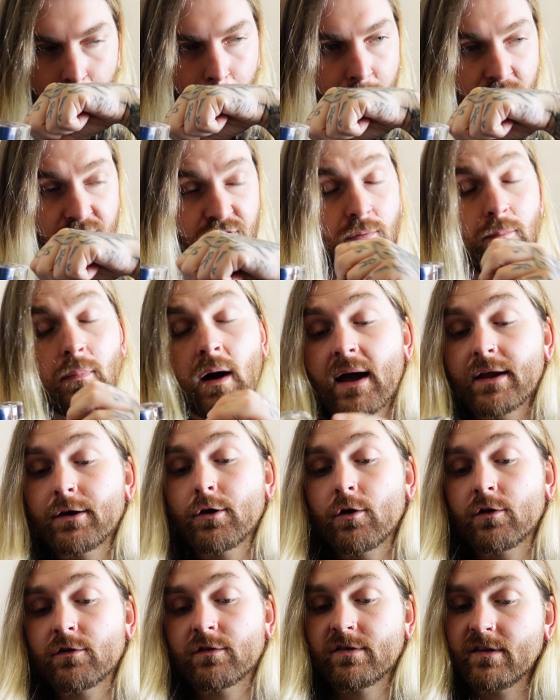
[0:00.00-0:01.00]
But to my
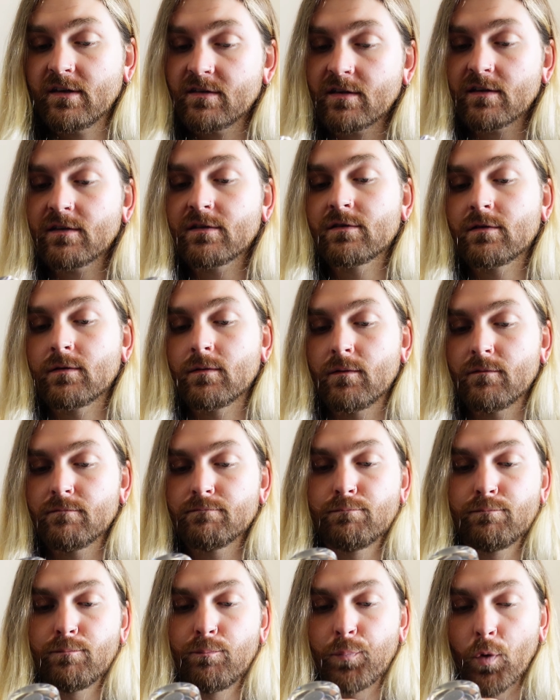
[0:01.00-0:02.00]
nose, this is
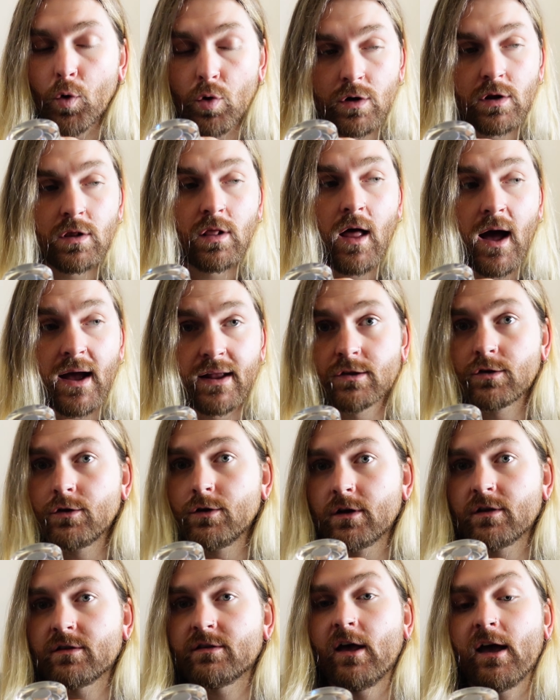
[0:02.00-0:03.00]
borderline
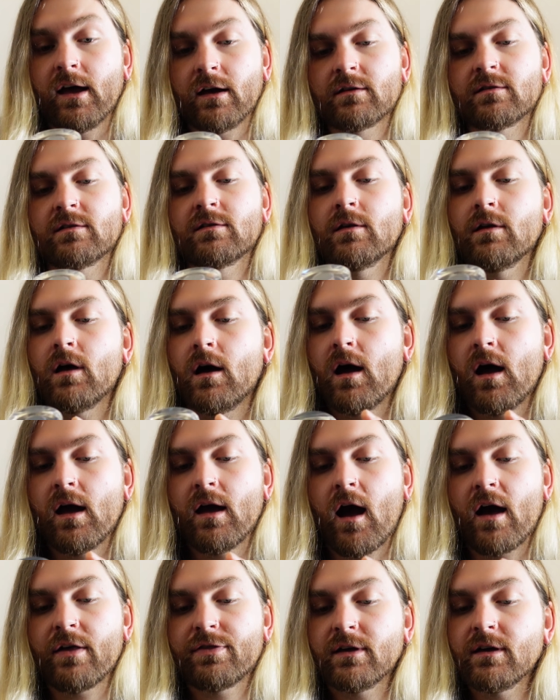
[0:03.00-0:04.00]
unisex.
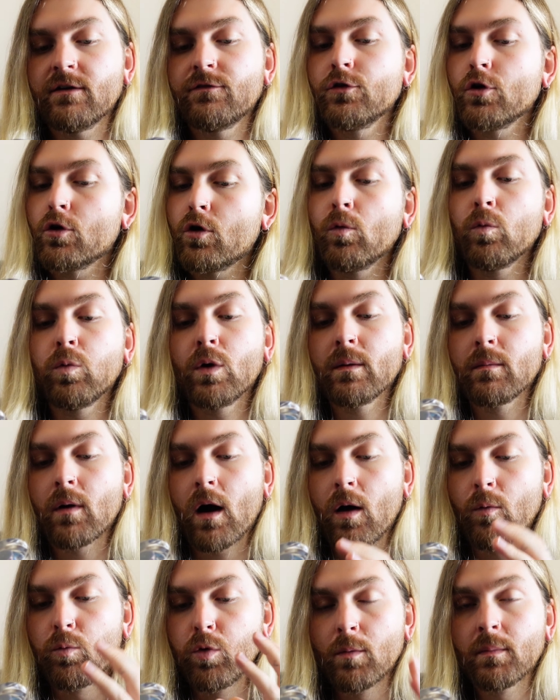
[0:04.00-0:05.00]
I think if you're
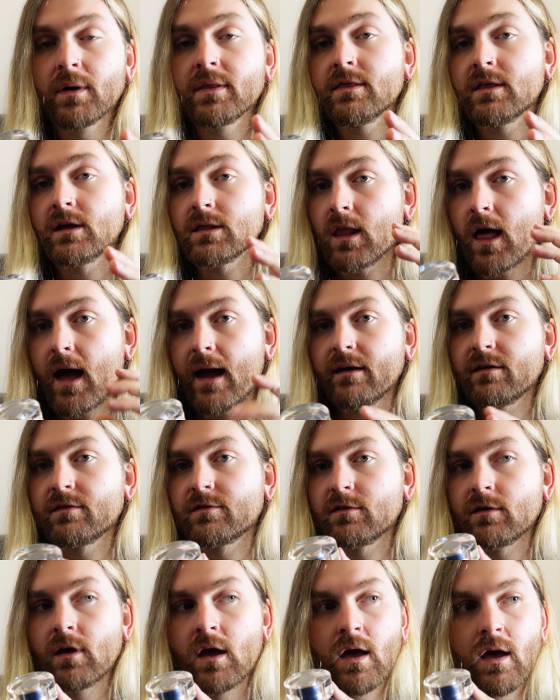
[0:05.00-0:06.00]
a woman that
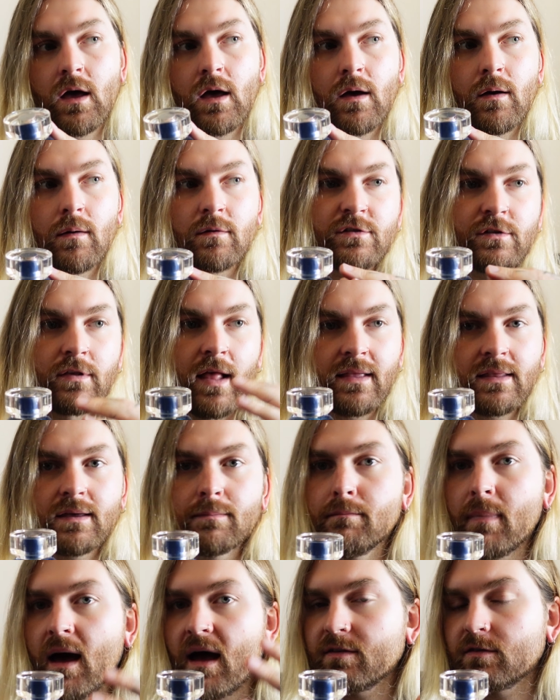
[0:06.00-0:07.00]
likes slightly
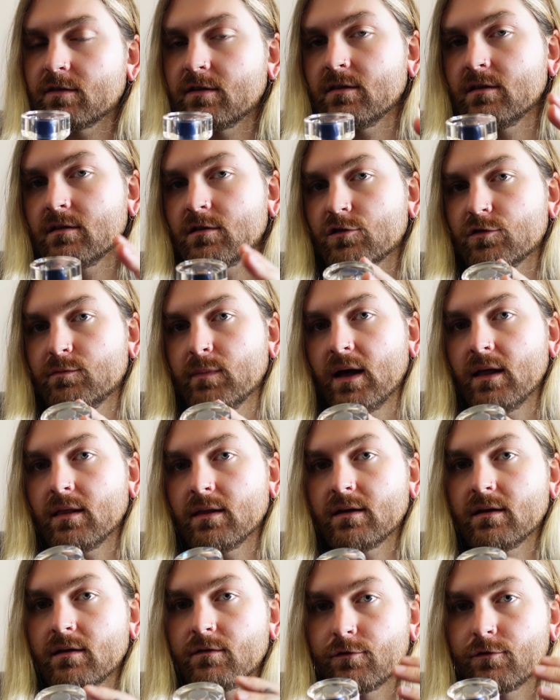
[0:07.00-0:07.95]
masculine smelling